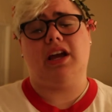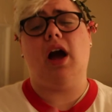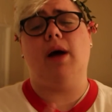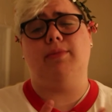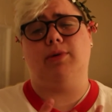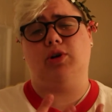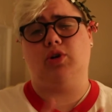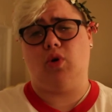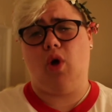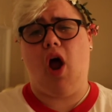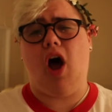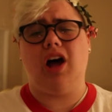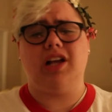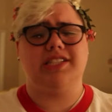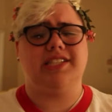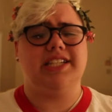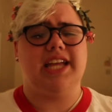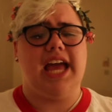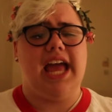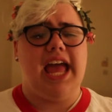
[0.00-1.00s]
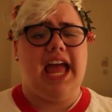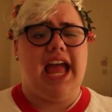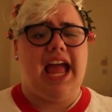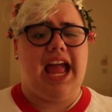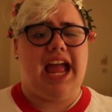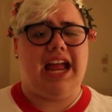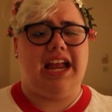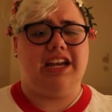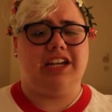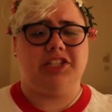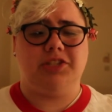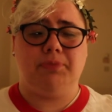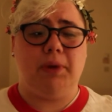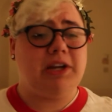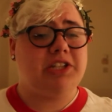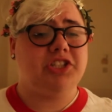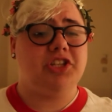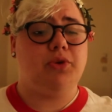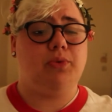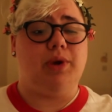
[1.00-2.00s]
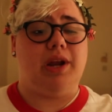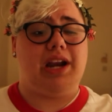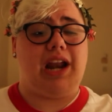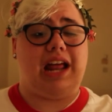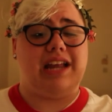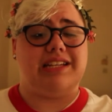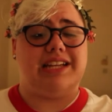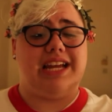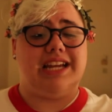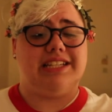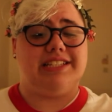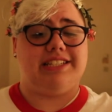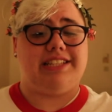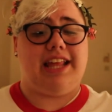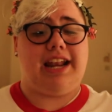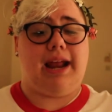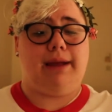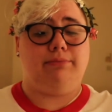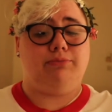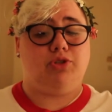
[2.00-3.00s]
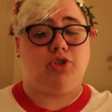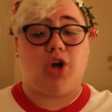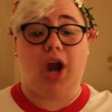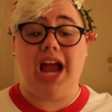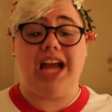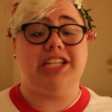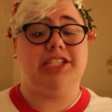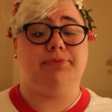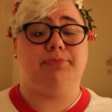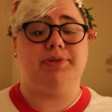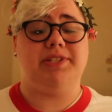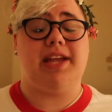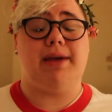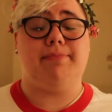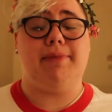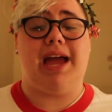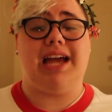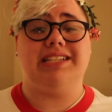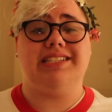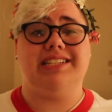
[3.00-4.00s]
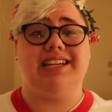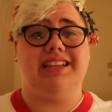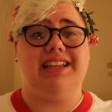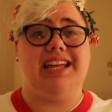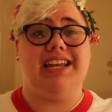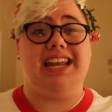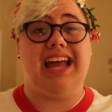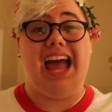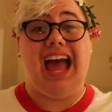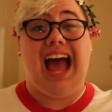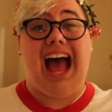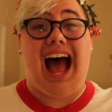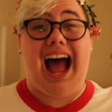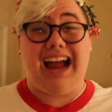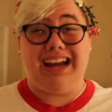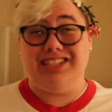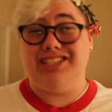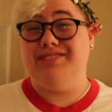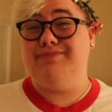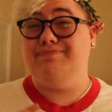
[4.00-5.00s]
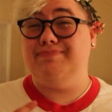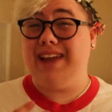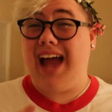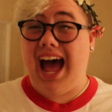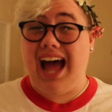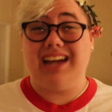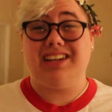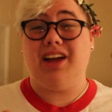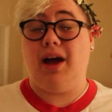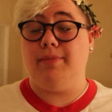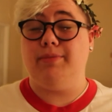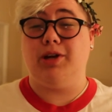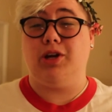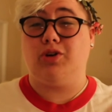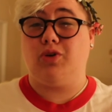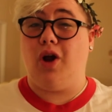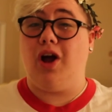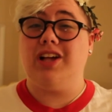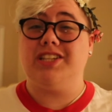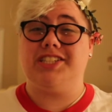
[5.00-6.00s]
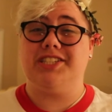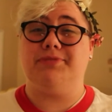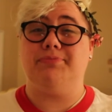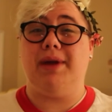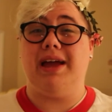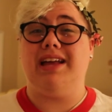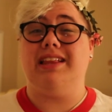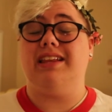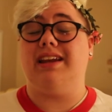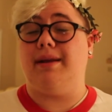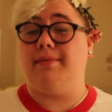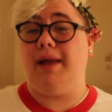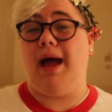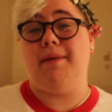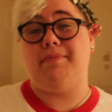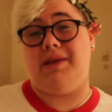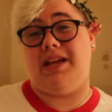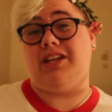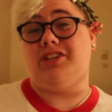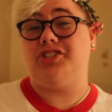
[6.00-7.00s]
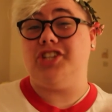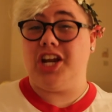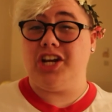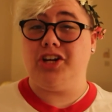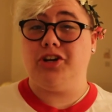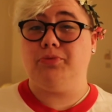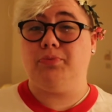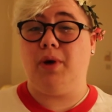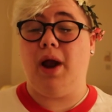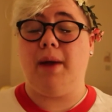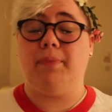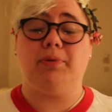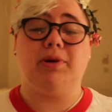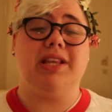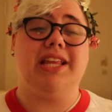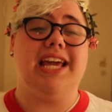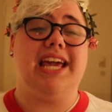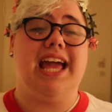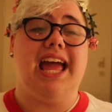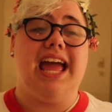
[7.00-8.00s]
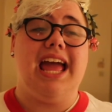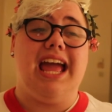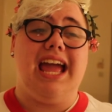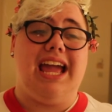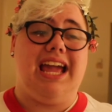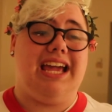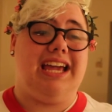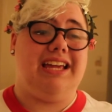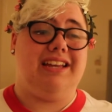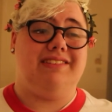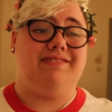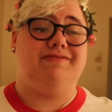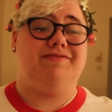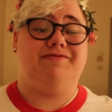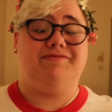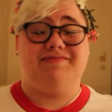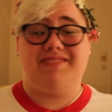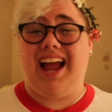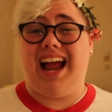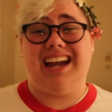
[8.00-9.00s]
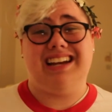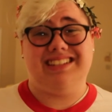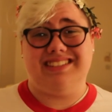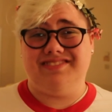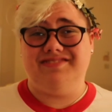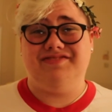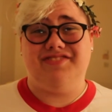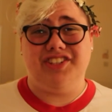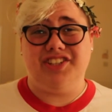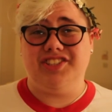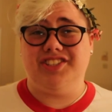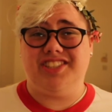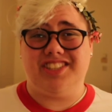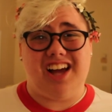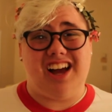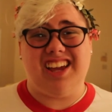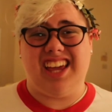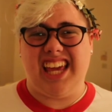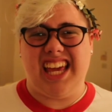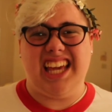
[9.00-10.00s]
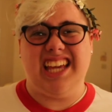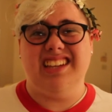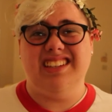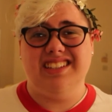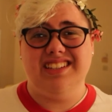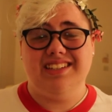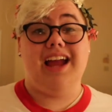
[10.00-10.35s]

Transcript: come across, and especially when on days that I'm trying to present masculine, I'm not coming across as male and I'm not being gendered properly, it kind of feels sucky.